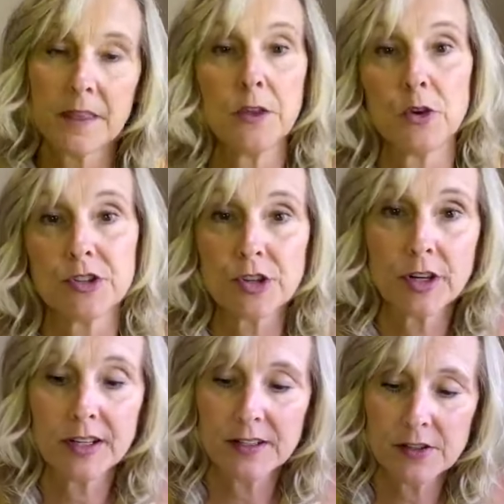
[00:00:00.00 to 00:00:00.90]
You could turn
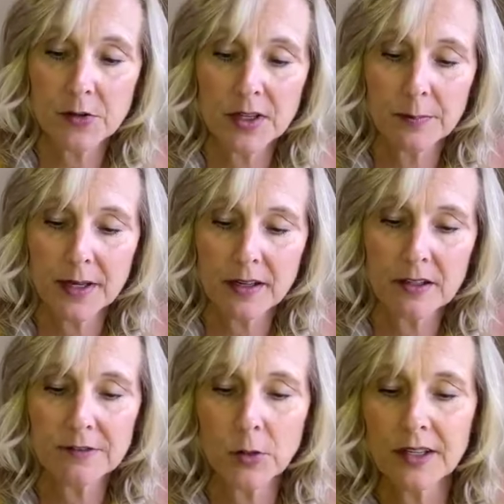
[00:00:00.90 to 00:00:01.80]
it into a
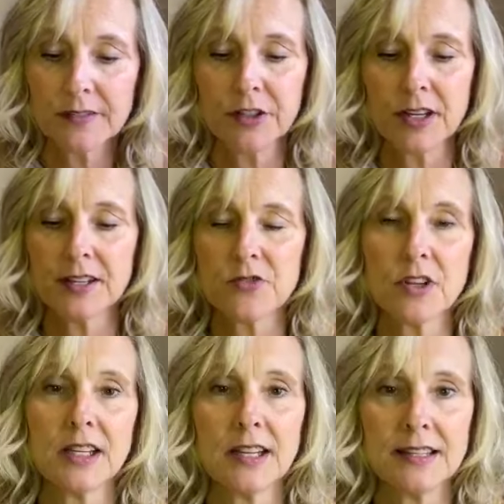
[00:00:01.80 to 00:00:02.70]
competitive one if your kids
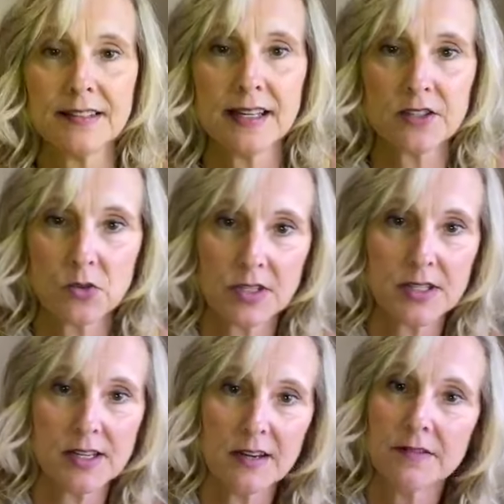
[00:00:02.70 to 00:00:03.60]
really like that sort of
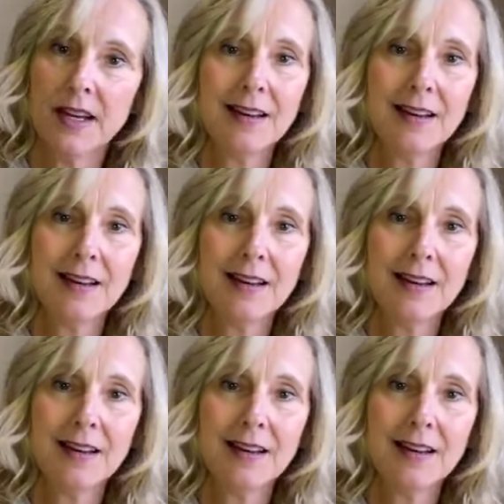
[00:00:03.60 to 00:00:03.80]
stuff.